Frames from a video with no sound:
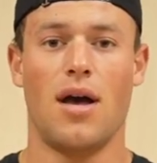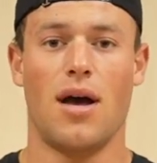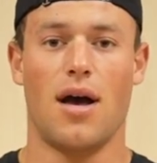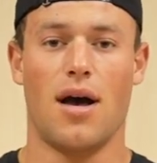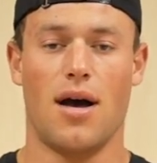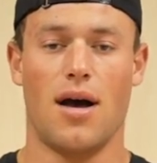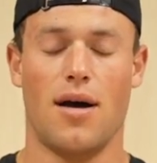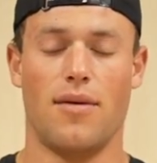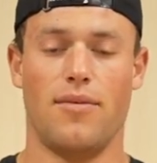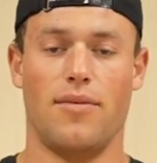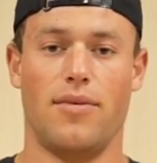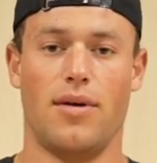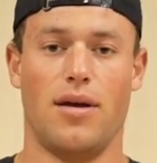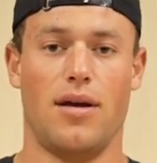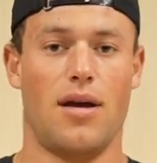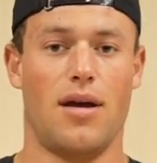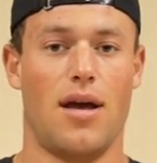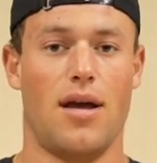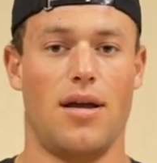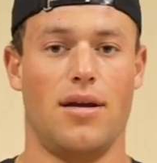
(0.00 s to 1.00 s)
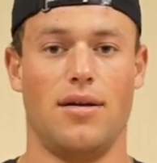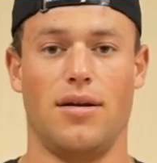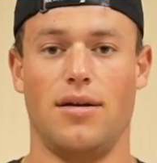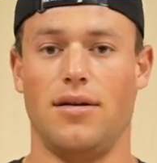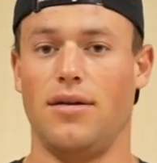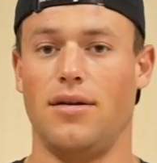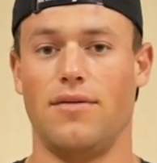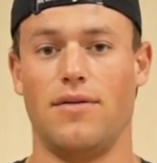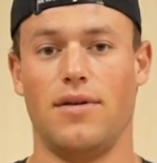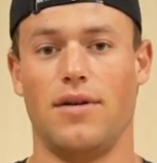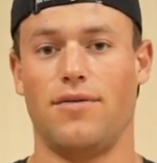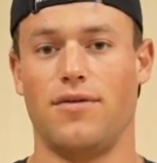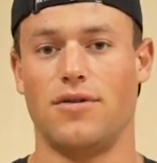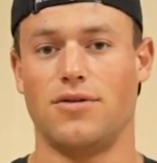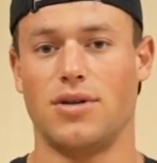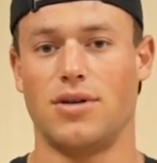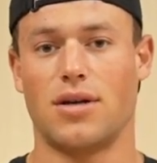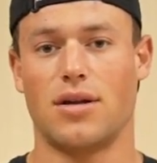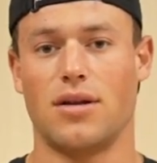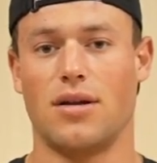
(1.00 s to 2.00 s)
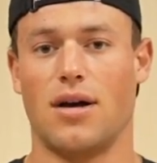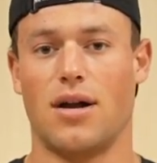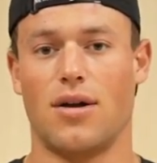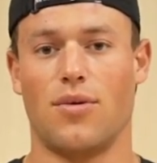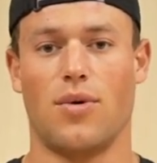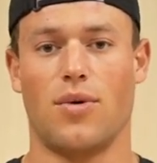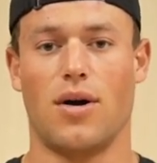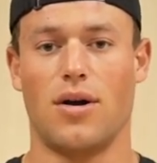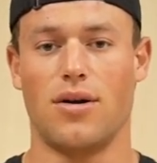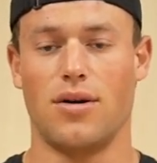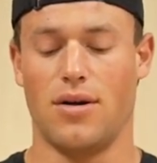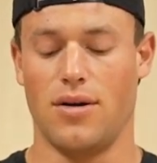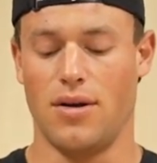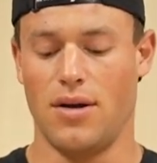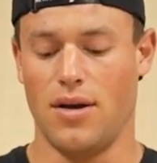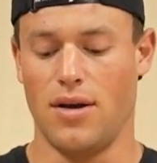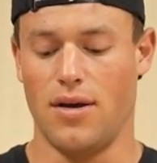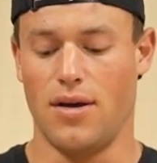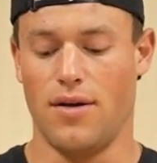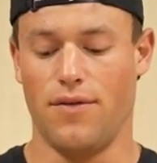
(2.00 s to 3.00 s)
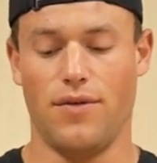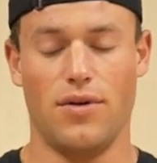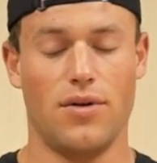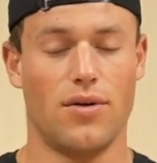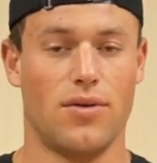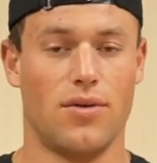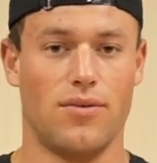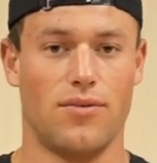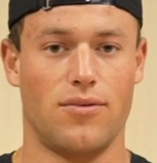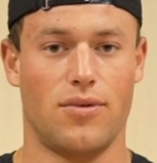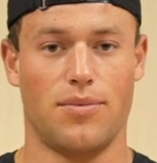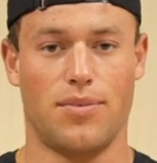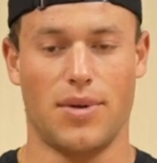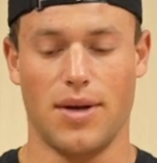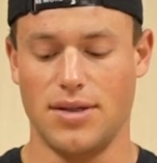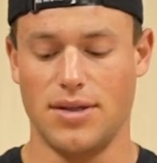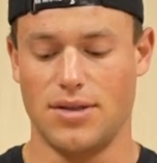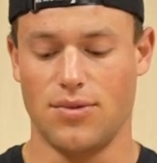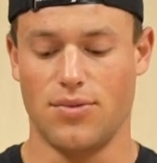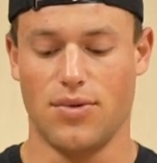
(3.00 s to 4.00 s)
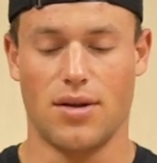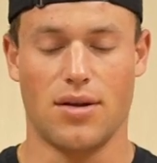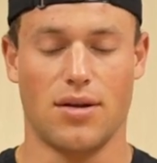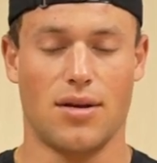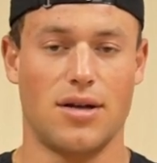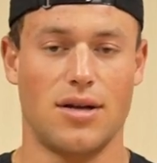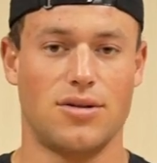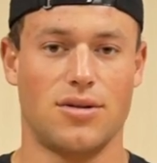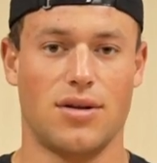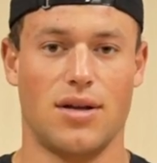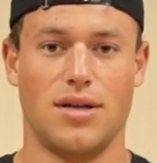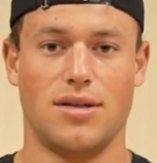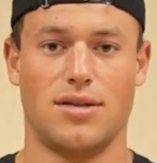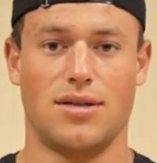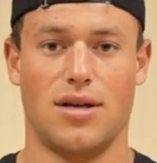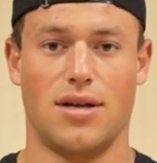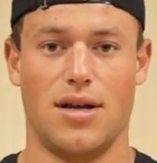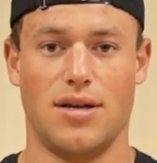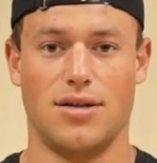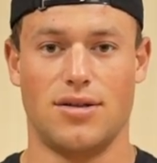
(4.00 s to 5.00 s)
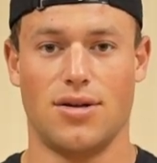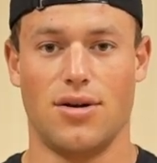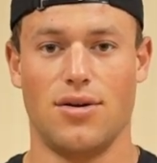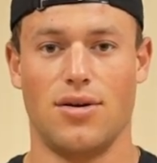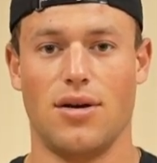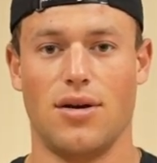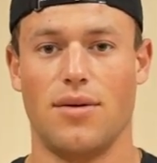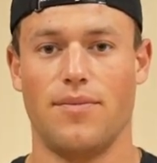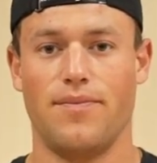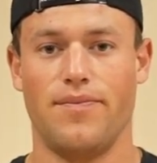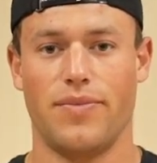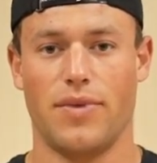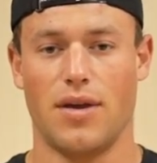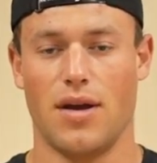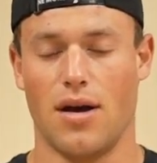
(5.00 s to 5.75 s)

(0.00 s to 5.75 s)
and even if you're drinking a lot of water, if you don't replace it with electrolytes and sodium,